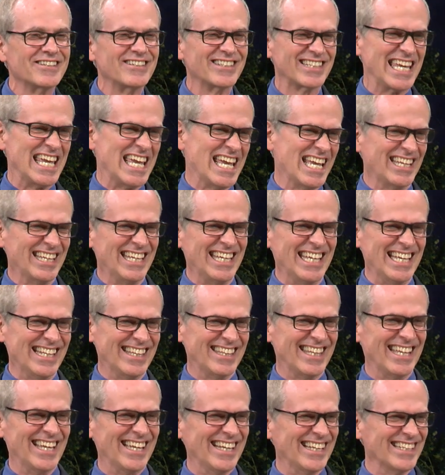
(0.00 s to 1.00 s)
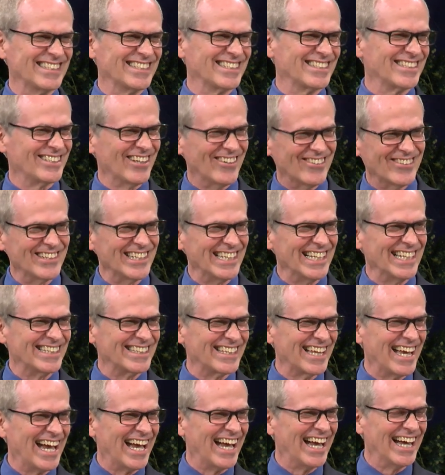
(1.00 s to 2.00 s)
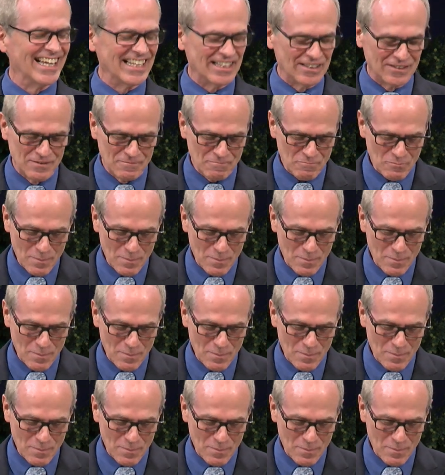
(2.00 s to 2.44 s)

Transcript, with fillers: can't eat this, don't eat that,